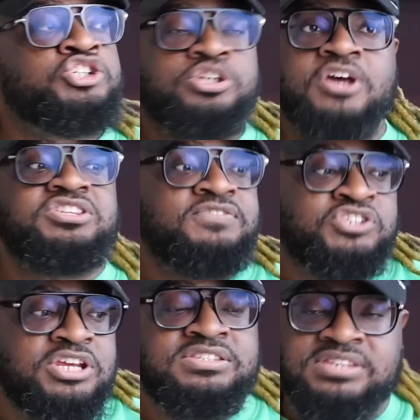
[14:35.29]
Because if
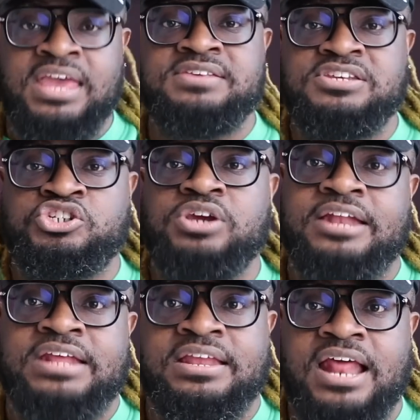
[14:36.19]
she sees it, she
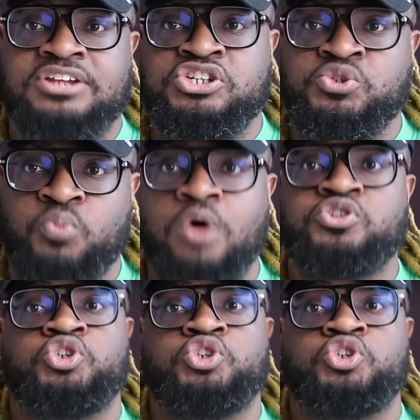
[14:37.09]
had to acknowledge she's wrong.